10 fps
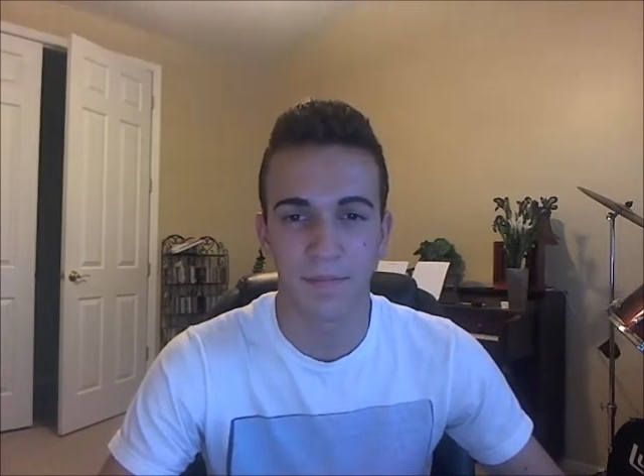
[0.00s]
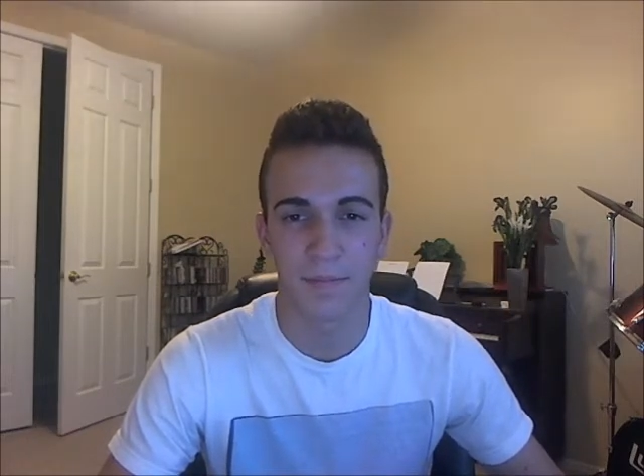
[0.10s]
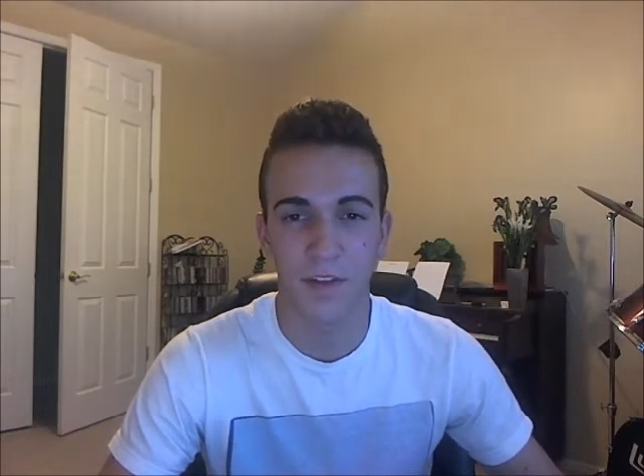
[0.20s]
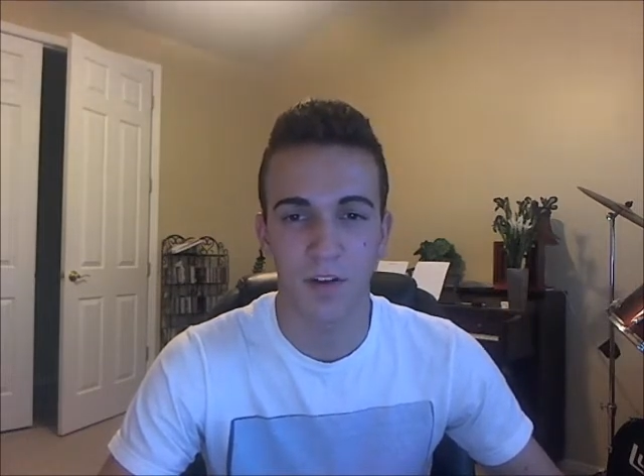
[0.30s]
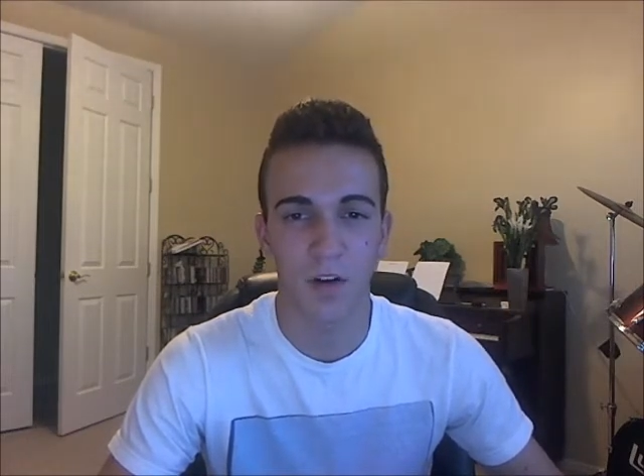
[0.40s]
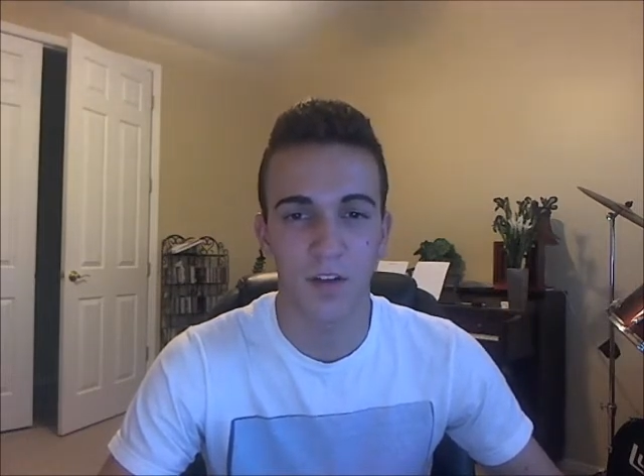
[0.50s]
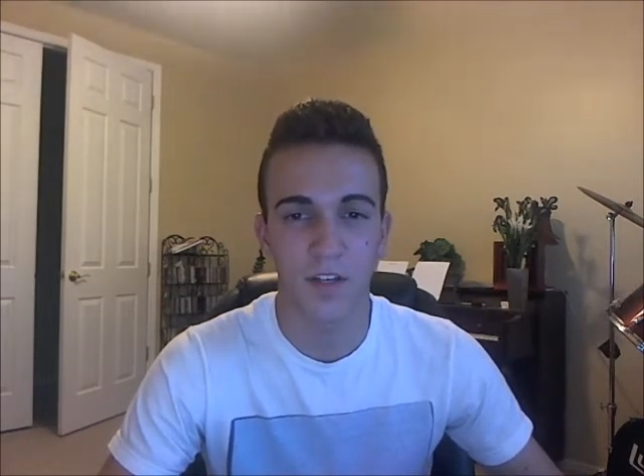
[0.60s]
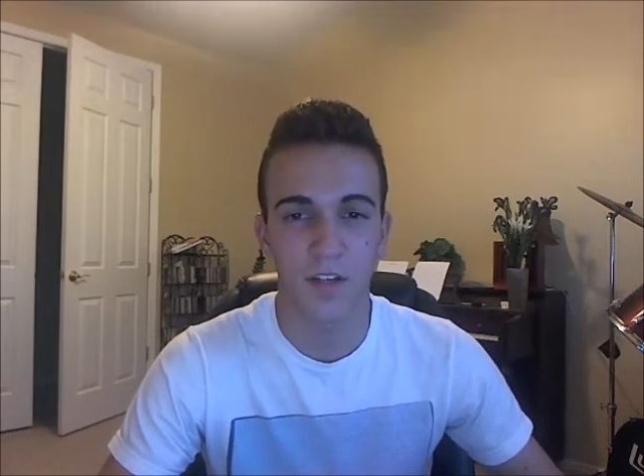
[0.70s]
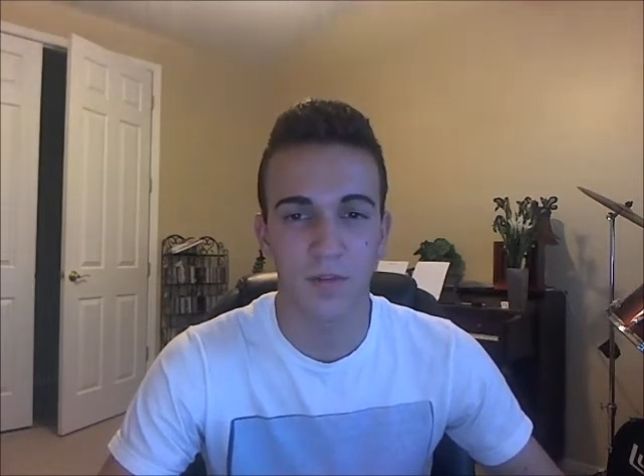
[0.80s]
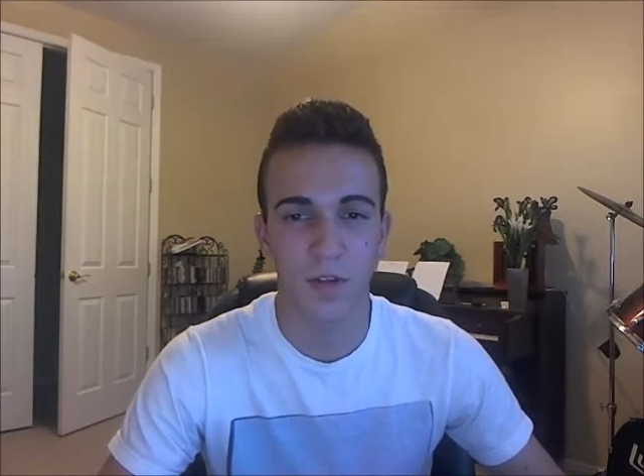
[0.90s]
That's all it
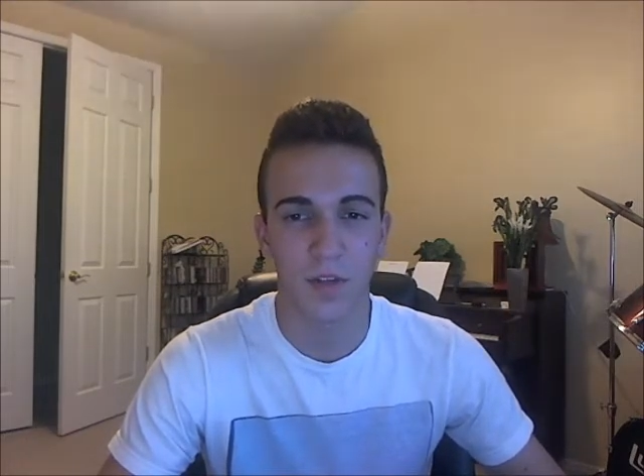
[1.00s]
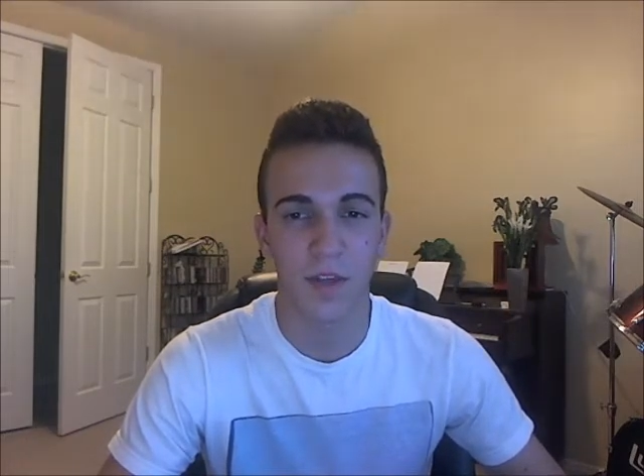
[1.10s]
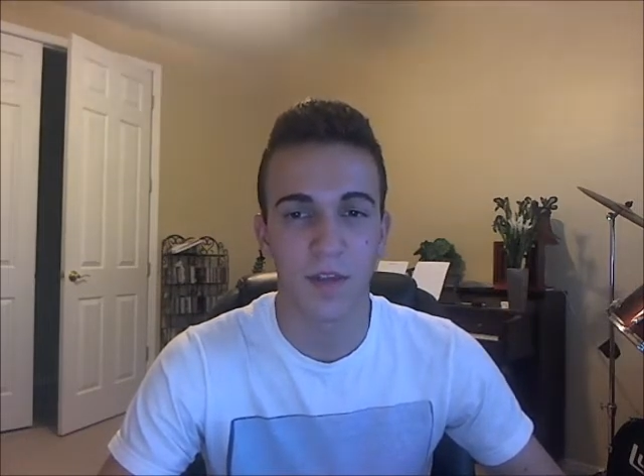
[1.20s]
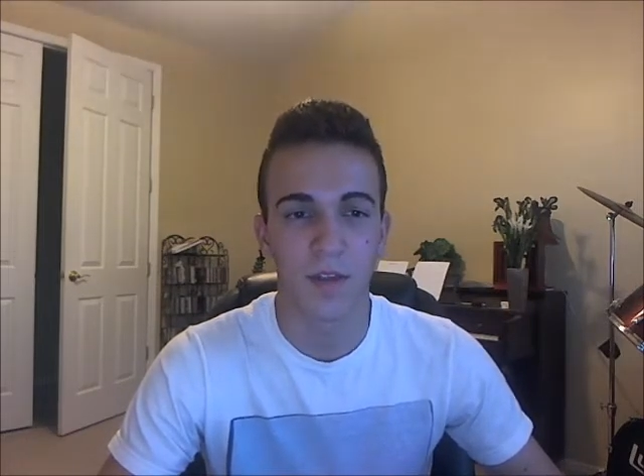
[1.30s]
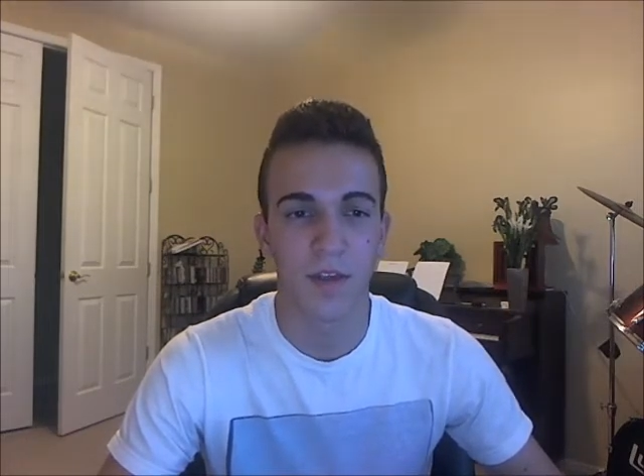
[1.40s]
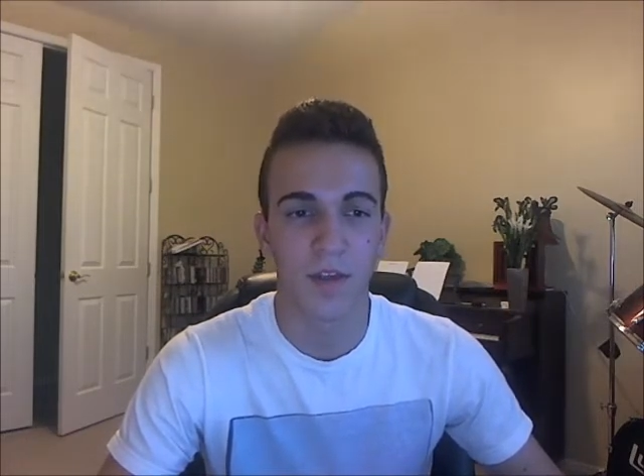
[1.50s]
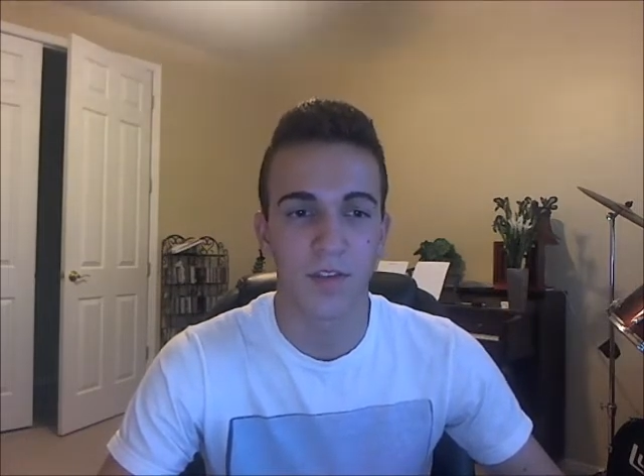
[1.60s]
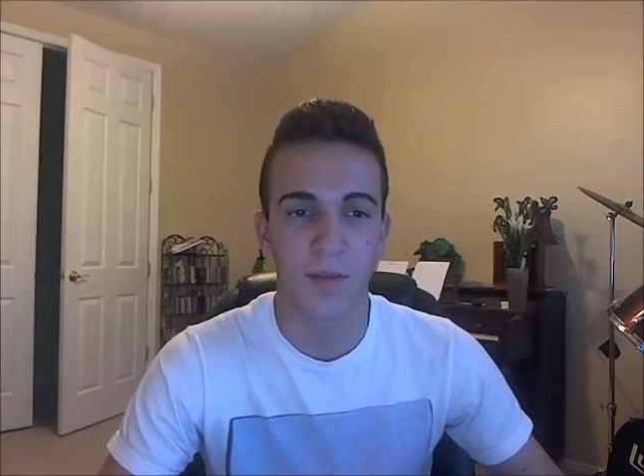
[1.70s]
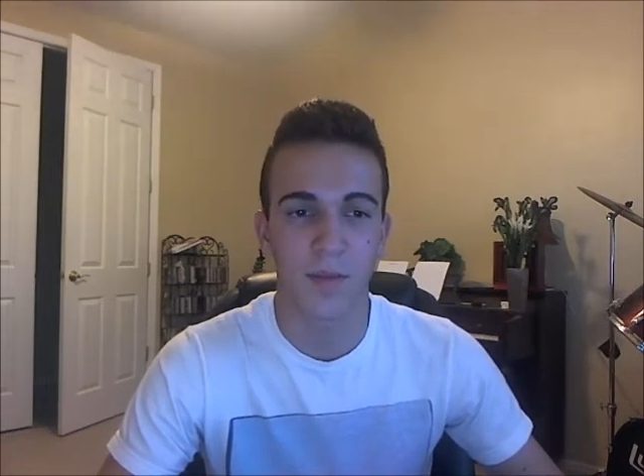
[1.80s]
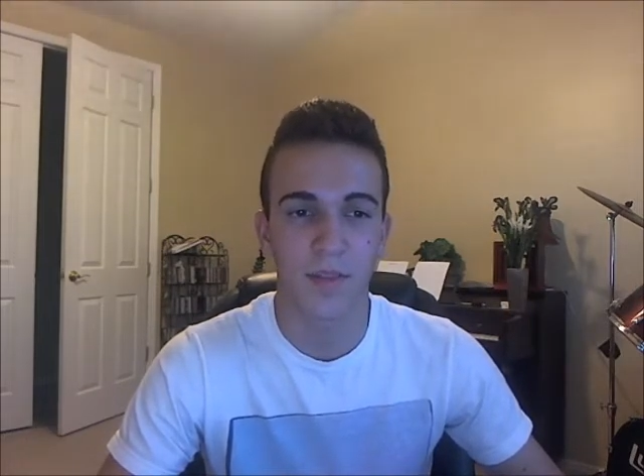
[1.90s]
is, really.
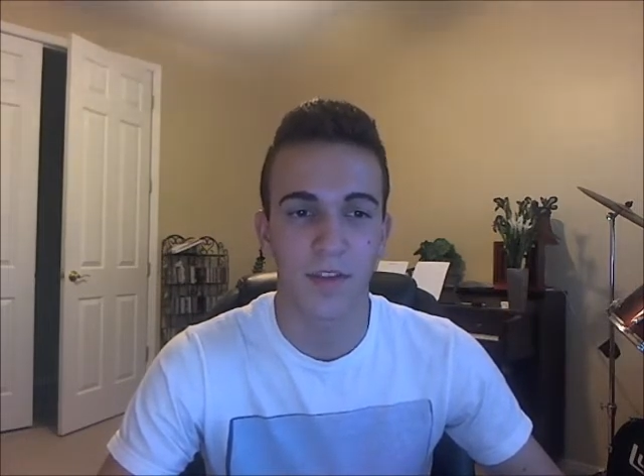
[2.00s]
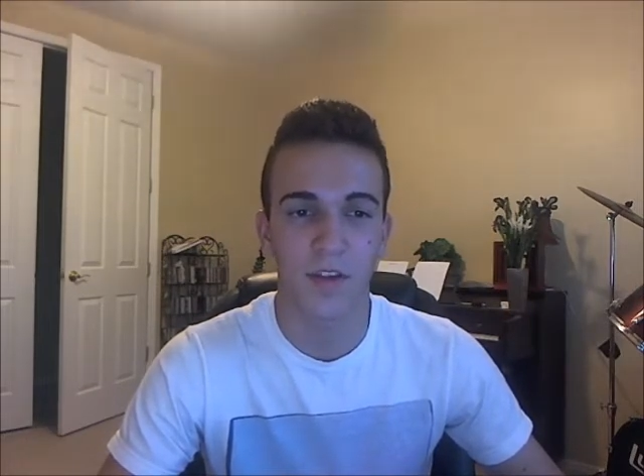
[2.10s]
Something that